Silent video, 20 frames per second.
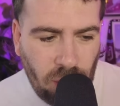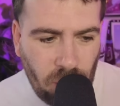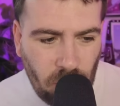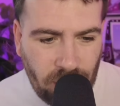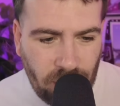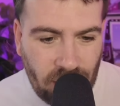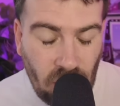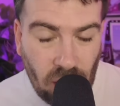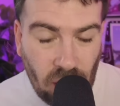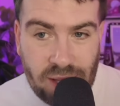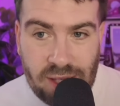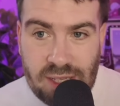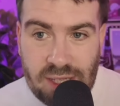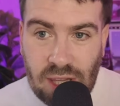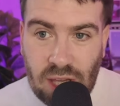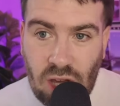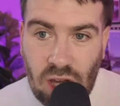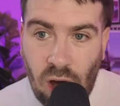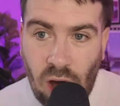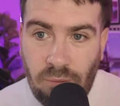we got into the
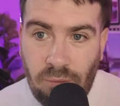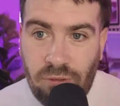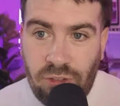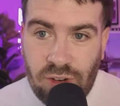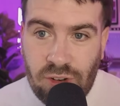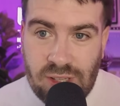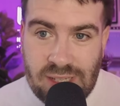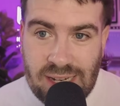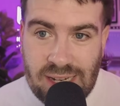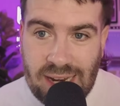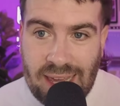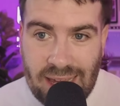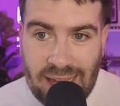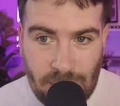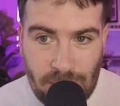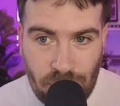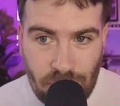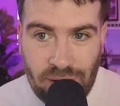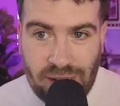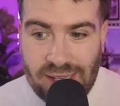Conference League
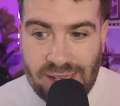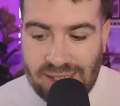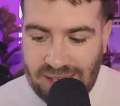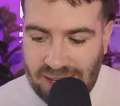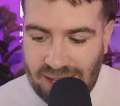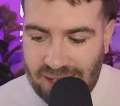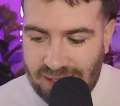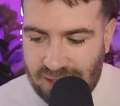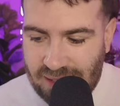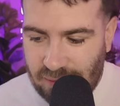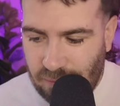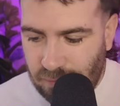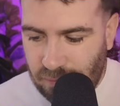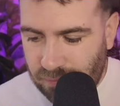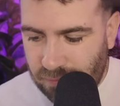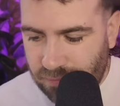pre-season.